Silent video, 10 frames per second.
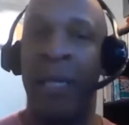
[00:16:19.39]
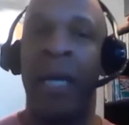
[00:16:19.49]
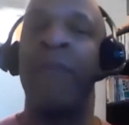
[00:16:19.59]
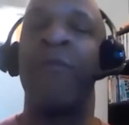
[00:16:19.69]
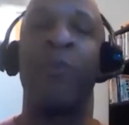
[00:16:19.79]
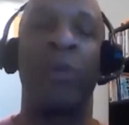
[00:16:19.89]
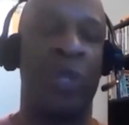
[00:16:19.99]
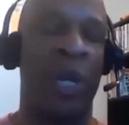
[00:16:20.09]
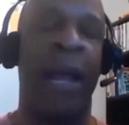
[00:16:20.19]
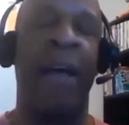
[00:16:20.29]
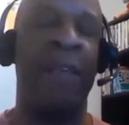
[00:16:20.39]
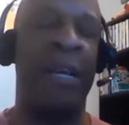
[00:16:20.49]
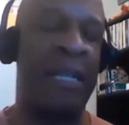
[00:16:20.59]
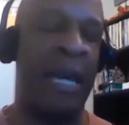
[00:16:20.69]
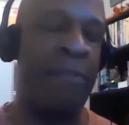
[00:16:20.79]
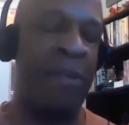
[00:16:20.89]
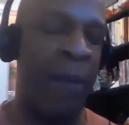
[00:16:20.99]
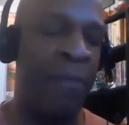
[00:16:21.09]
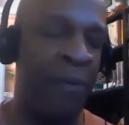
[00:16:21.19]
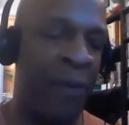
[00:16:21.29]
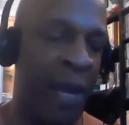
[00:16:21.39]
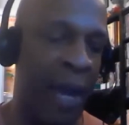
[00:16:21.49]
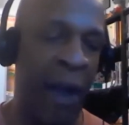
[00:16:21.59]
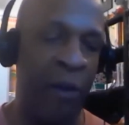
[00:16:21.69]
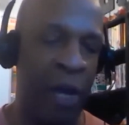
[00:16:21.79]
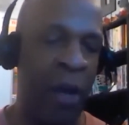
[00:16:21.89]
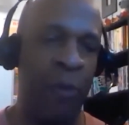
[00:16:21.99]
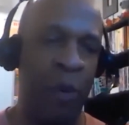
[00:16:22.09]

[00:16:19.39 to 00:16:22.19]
that everyone's going to have that same type of outcome,